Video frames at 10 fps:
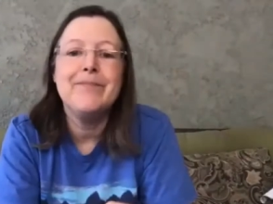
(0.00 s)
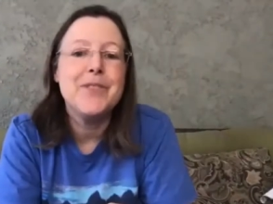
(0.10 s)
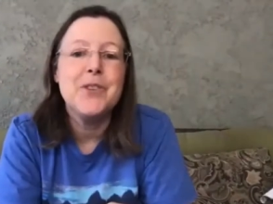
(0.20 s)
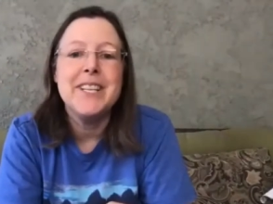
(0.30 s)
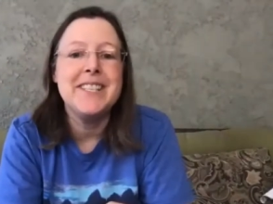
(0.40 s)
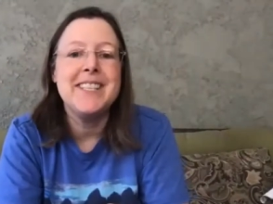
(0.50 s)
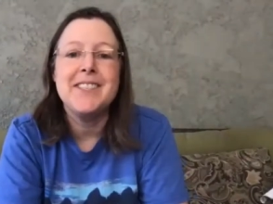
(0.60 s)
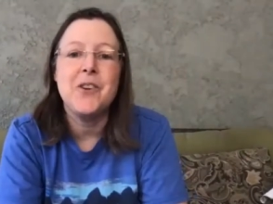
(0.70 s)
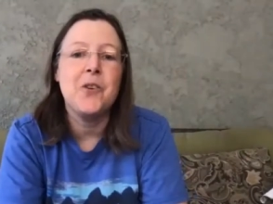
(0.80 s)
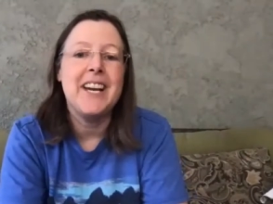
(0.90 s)
doing its
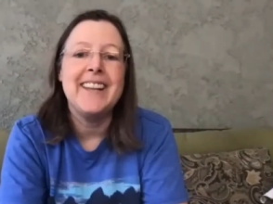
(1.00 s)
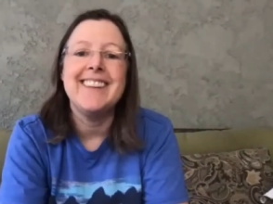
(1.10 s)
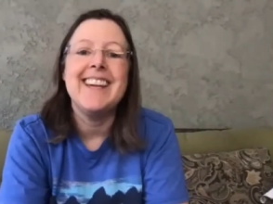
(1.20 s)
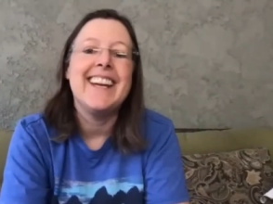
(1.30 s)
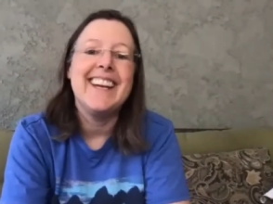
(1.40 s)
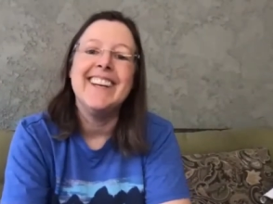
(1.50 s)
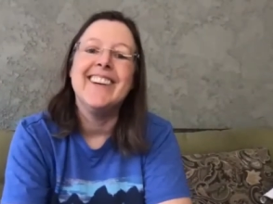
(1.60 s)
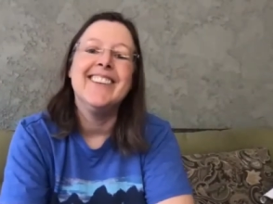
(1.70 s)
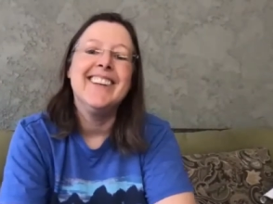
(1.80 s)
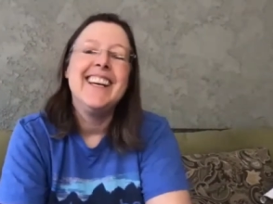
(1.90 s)
disco light thing, you know.